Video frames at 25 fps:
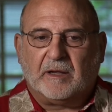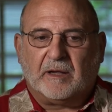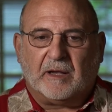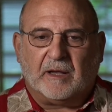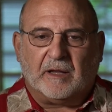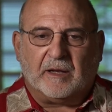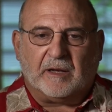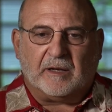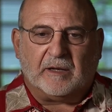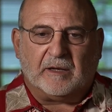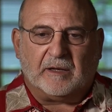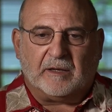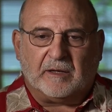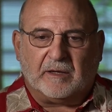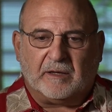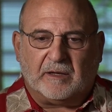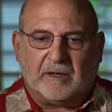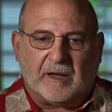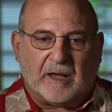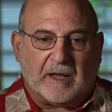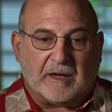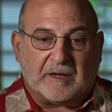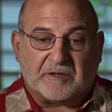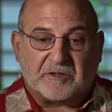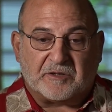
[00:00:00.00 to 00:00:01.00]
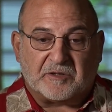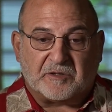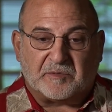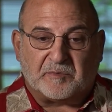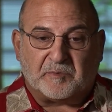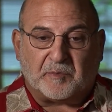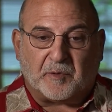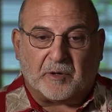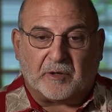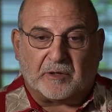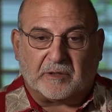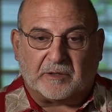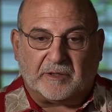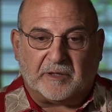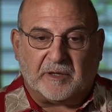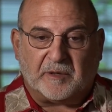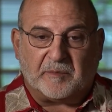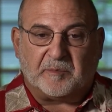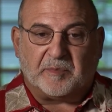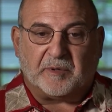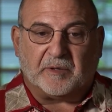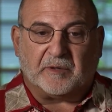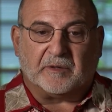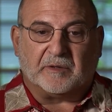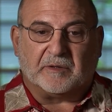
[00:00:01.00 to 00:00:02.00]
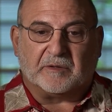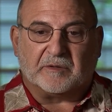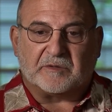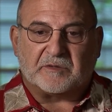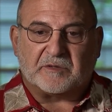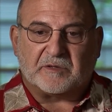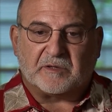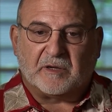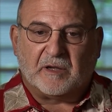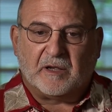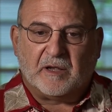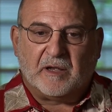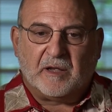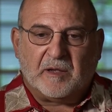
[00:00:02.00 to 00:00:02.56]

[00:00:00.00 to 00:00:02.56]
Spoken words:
and it had a sparkly appearance.